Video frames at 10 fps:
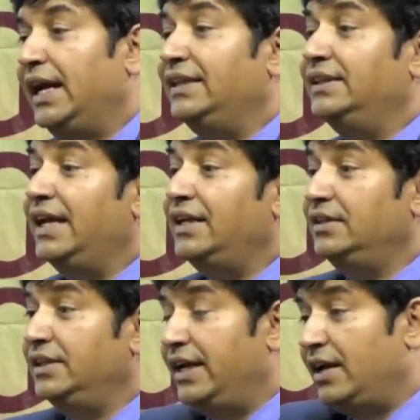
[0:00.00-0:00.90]
And
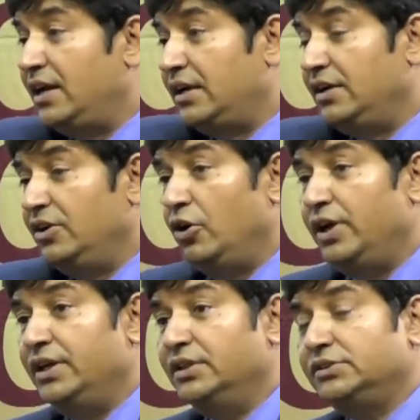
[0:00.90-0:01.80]
then there are
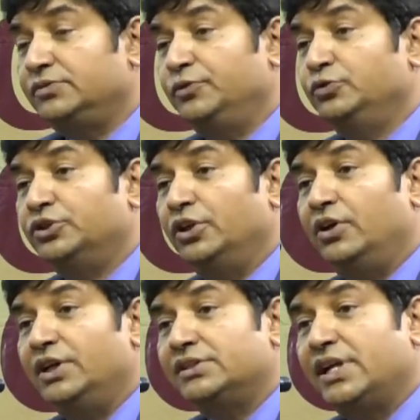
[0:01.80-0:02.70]
lawyers, future
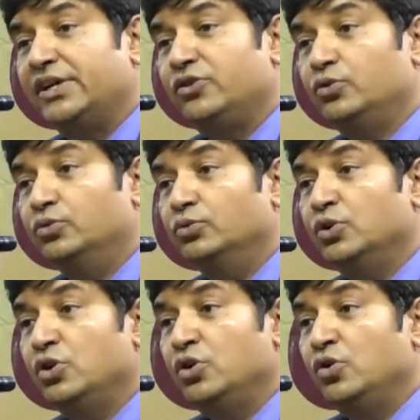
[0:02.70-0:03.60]
lawyers like you,
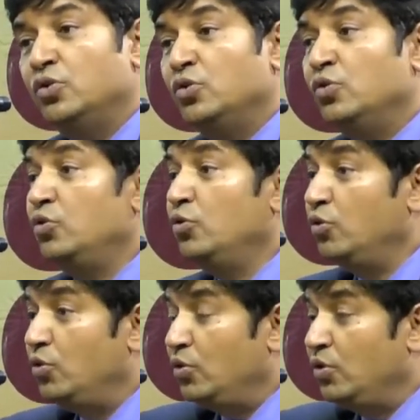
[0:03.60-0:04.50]

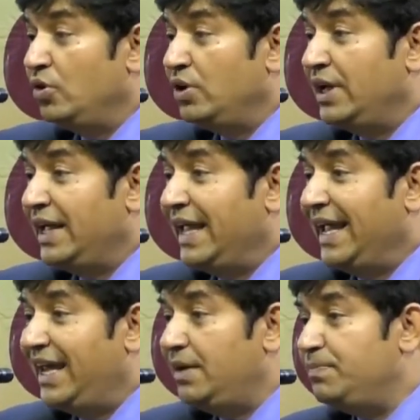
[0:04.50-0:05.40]
who
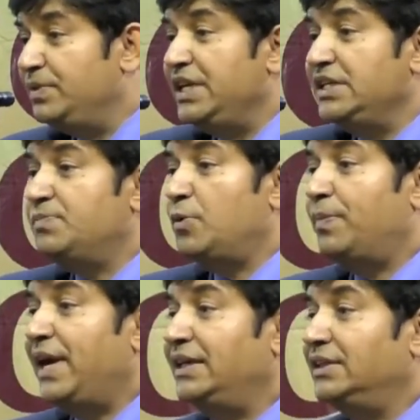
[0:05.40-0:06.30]
help these
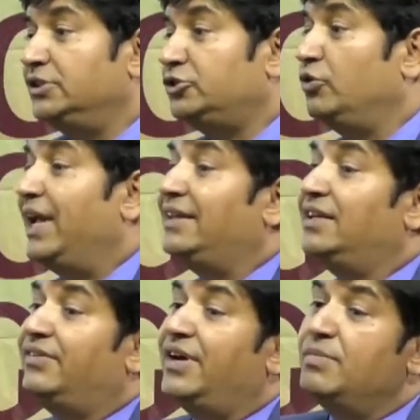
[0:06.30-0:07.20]
proprietors to get
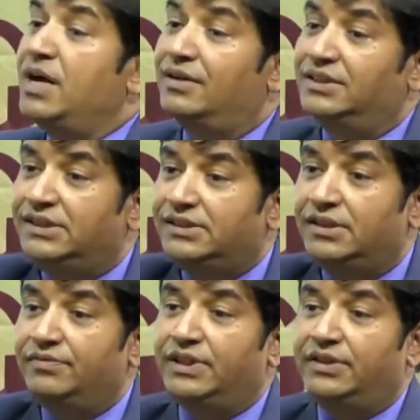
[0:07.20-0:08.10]
the trademark
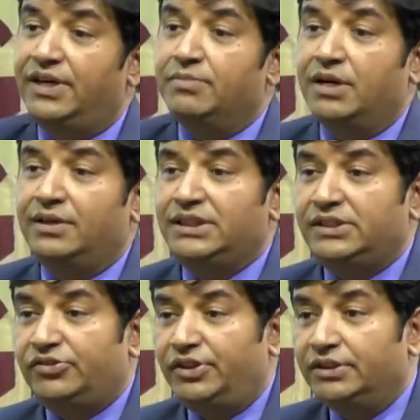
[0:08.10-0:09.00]
registered with the trademark
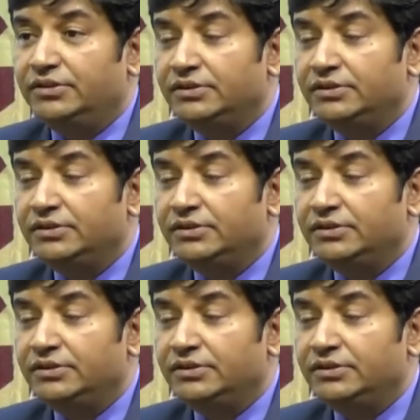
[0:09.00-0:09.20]
registry.